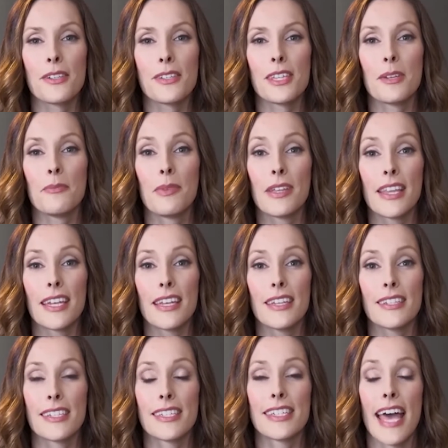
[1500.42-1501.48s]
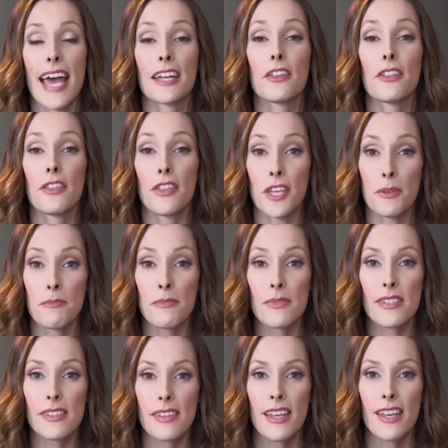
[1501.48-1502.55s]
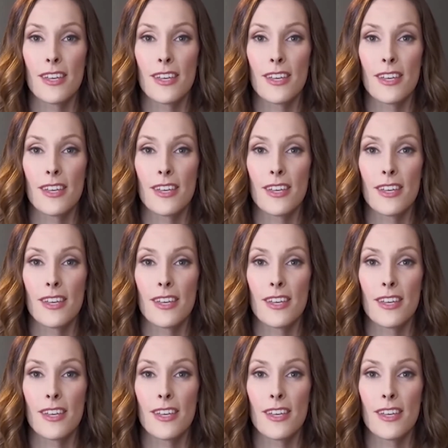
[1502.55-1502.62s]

is the ability to detect themes